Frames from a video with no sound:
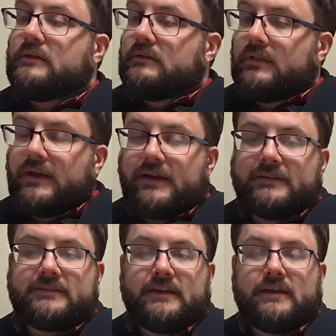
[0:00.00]
Like I
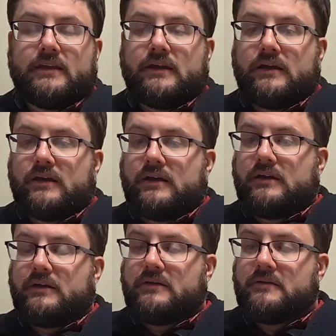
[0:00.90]
said,
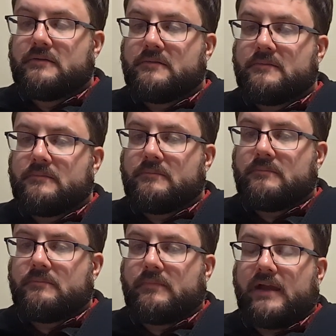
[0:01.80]

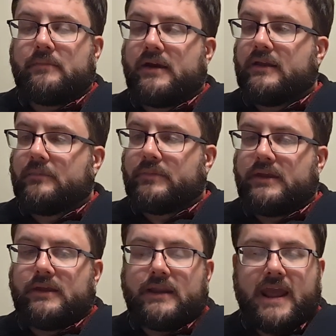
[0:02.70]
I might not
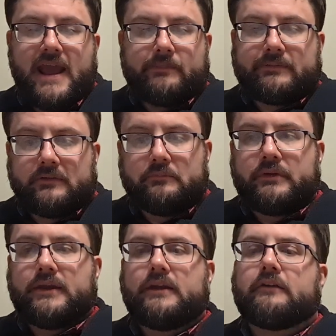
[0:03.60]
be an absolute
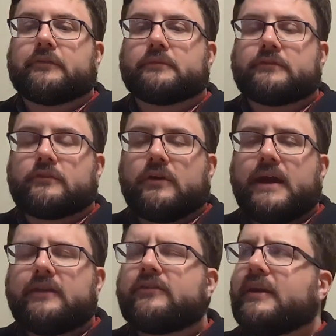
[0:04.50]
beginner from
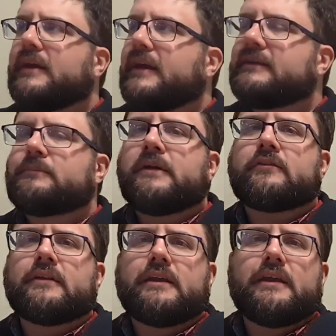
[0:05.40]
scratch,
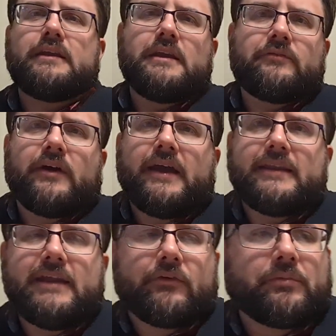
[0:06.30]
especially if I had
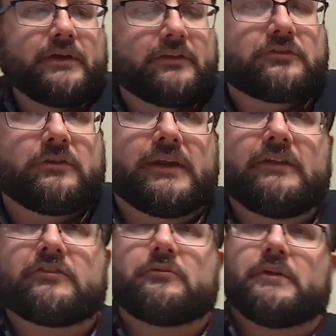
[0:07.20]
never played a string
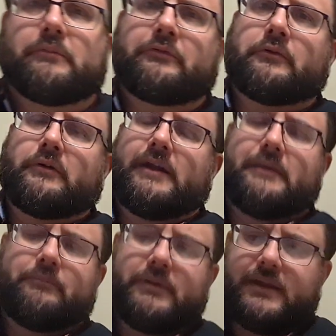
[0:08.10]
instrument before.
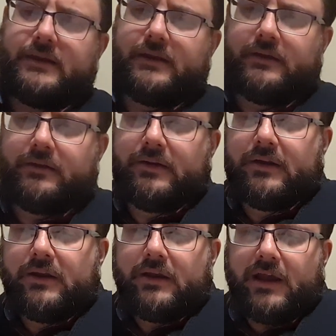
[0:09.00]
I'd be in
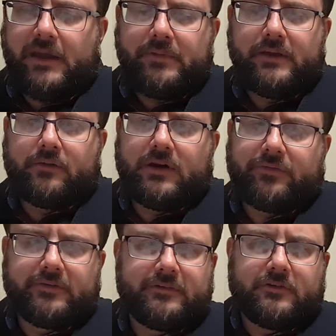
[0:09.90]
a
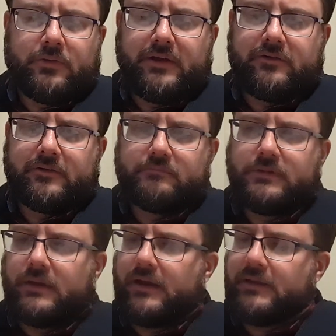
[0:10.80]
rougher situation.
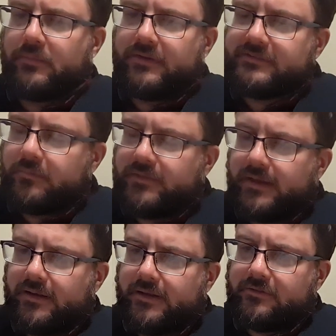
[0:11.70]
But I can bring some
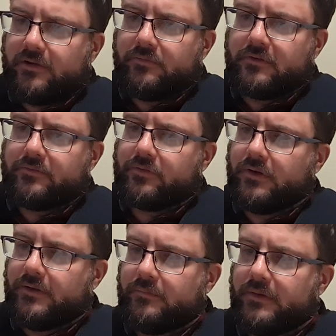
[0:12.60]
techniques over
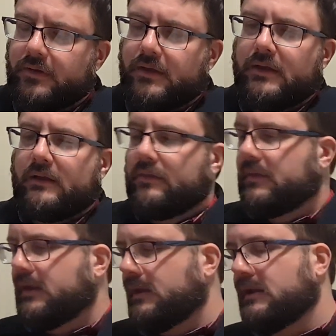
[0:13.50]
from
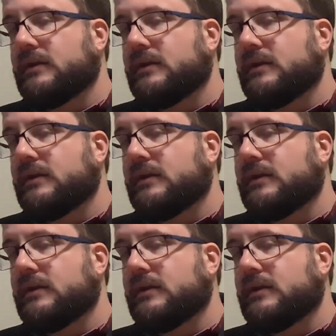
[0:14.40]
the